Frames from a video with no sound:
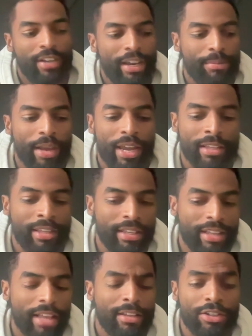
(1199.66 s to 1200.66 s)
and you're like, man,
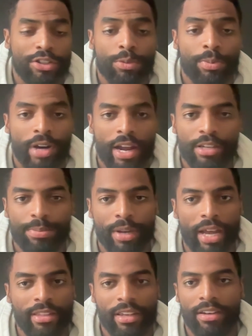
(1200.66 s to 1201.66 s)
like that looks super nice.
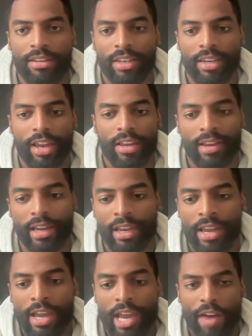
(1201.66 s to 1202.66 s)
But at the end of the day, like
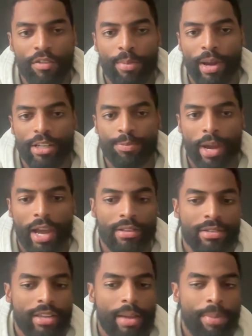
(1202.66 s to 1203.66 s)
everybody's
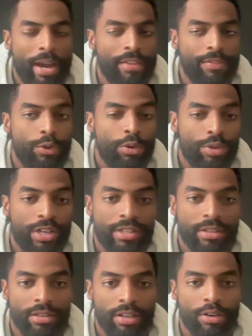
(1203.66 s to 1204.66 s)
path is that path for a
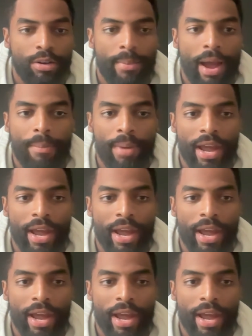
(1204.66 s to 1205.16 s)
reason. My